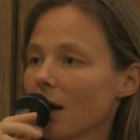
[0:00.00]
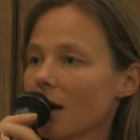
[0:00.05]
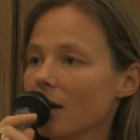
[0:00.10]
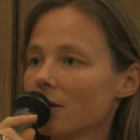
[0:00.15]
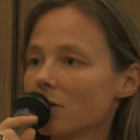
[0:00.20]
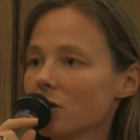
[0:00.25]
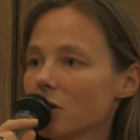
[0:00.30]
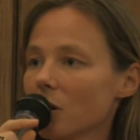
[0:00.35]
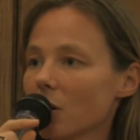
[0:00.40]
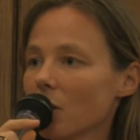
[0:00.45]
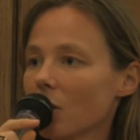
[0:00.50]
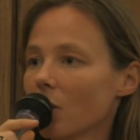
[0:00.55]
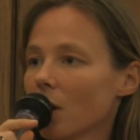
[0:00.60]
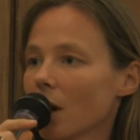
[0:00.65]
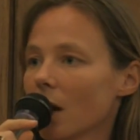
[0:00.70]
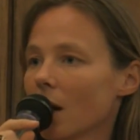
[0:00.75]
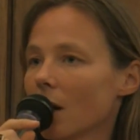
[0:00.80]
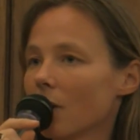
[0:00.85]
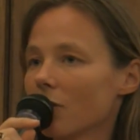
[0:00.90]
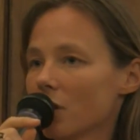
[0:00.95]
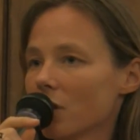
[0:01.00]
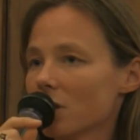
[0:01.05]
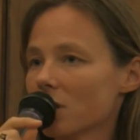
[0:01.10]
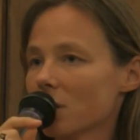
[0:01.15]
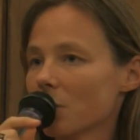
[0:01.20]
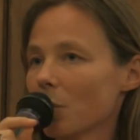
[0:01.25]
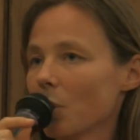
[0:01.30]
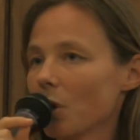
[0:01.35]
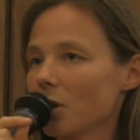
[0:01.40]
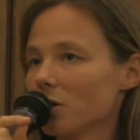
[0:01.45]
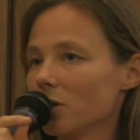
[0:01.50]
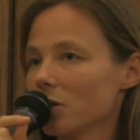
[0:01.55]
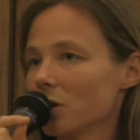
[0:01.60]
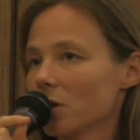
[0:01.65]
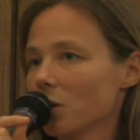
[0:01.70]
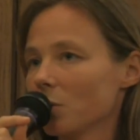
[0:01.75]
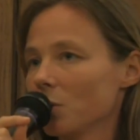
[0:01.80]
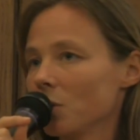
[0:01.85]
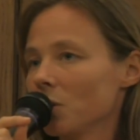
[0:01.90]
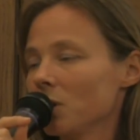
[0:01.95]
And so, for example, in the
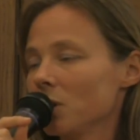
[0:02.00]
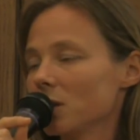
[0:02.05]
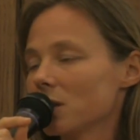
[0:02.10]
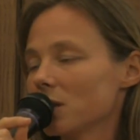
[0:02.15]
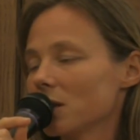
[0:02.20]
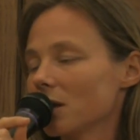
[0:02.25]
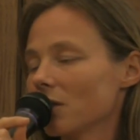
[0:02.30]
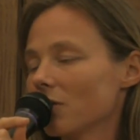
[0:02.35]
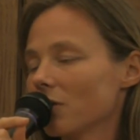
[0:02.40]
community,